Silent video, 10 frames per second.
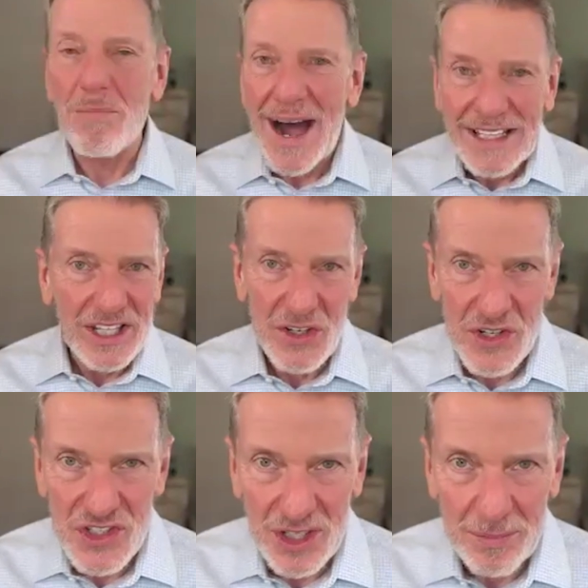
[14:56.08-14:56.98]
my
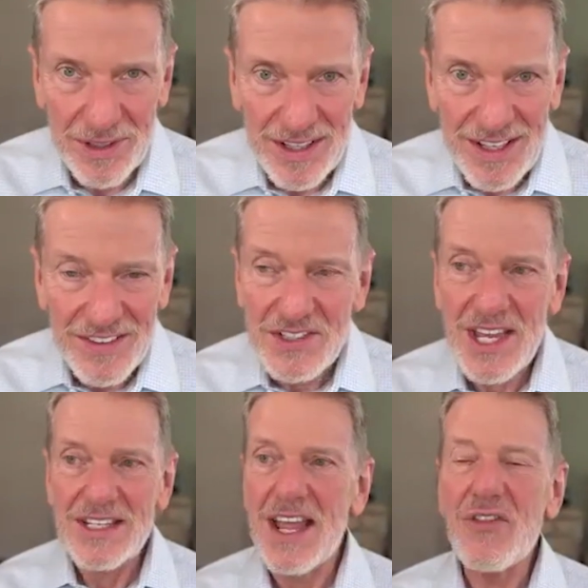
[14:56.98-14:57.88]
leadership This
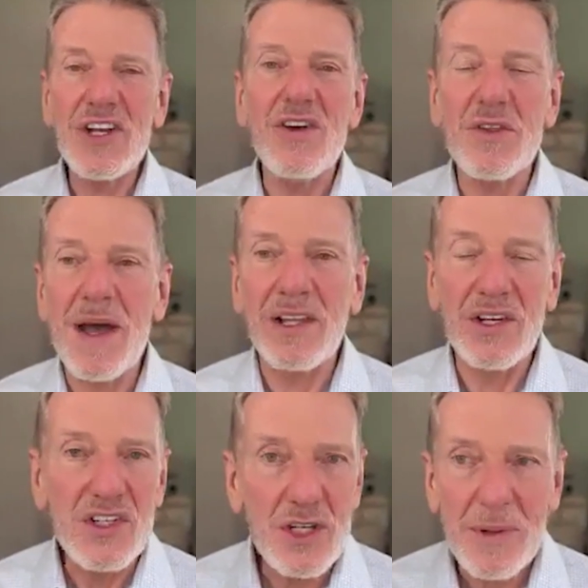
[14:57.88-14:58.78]
had nothing to do with my
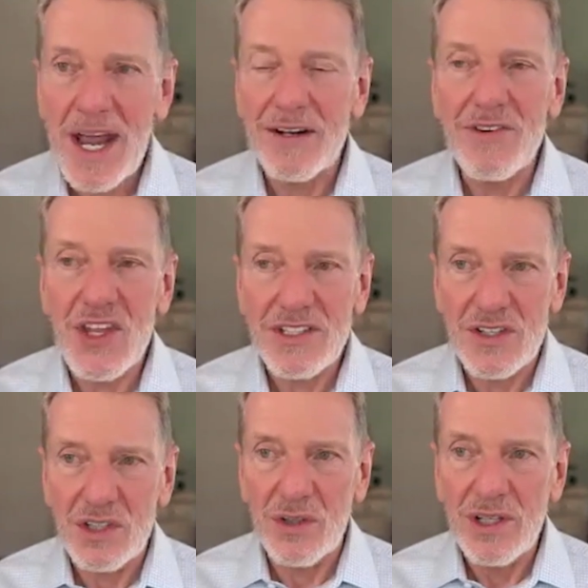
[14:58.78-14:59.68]
leadership. It had everything to
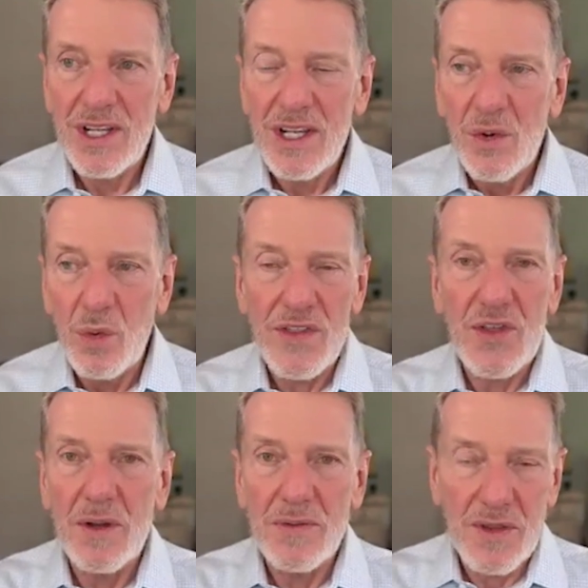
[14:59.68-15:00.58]
do with
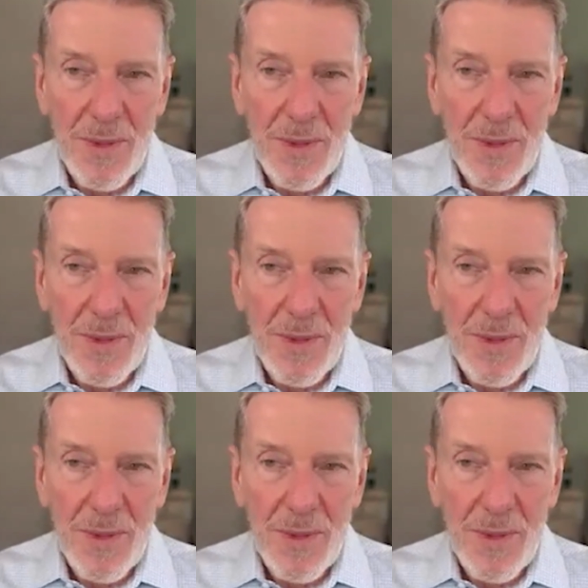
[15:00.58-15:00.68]
the